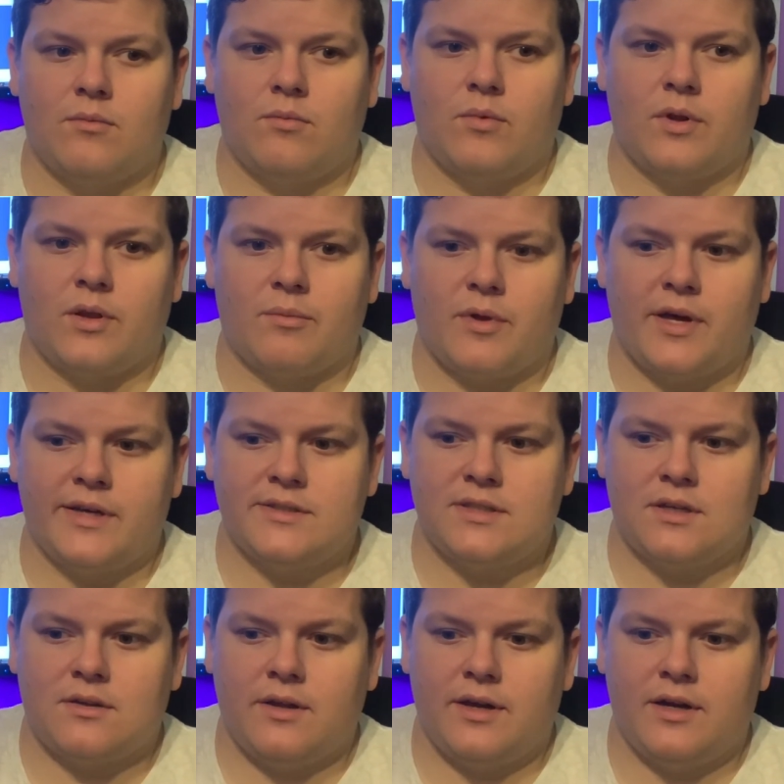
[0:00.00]
one of the
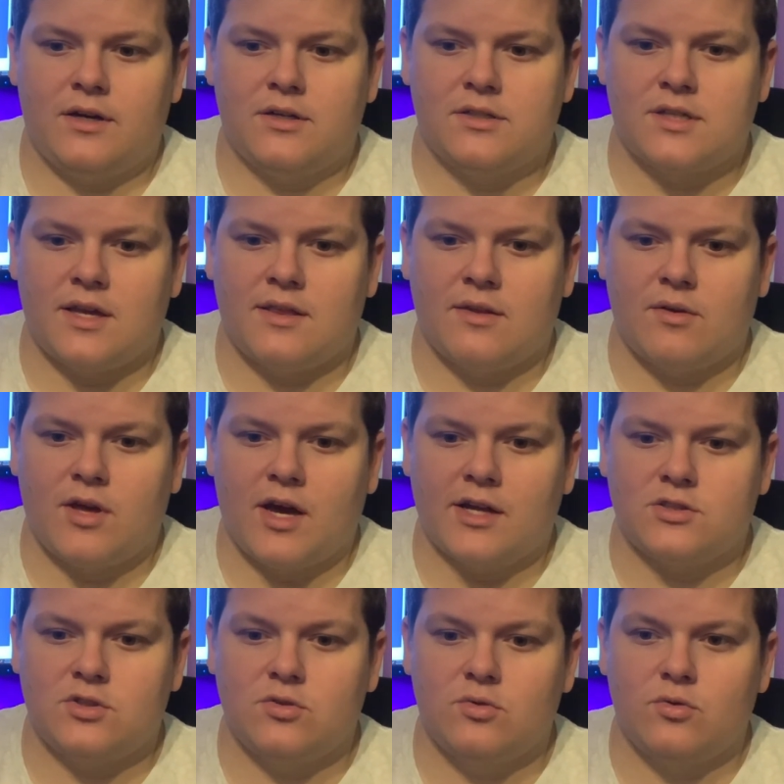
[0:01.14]
plastic layers, and they
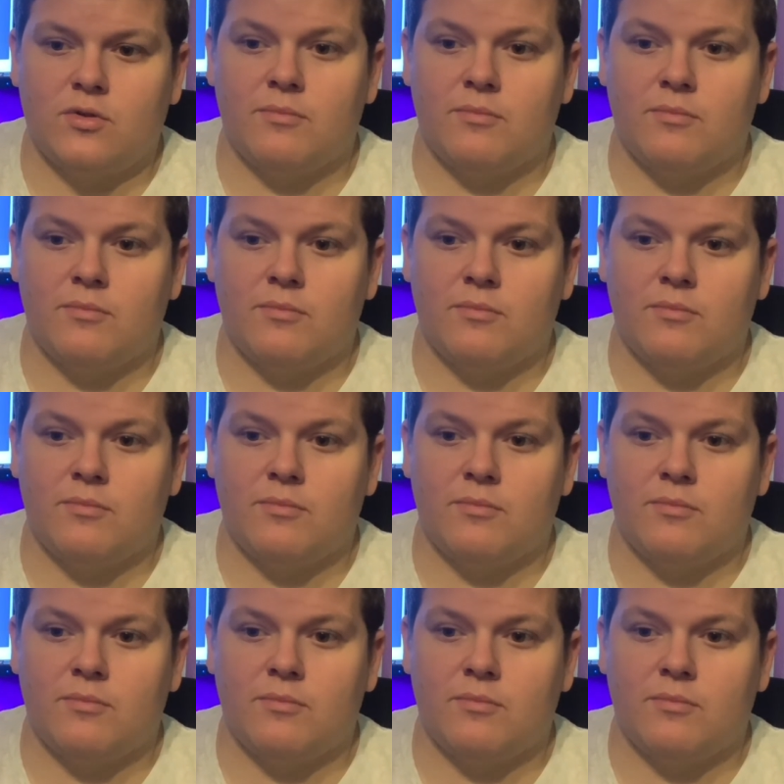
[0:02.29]
got to